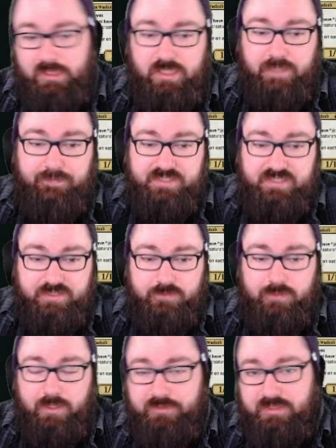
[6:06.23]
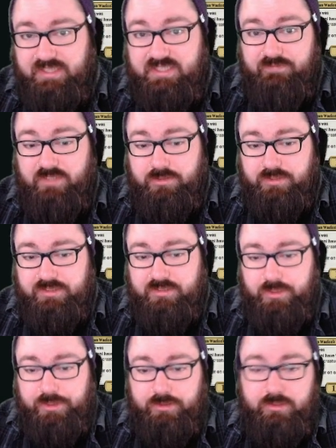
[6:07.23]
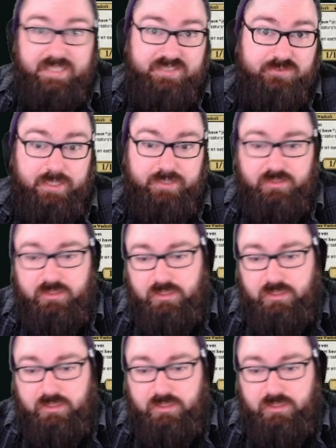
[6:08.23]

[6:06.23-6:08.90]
If it sticks around, it's a vigilance creature. That's great.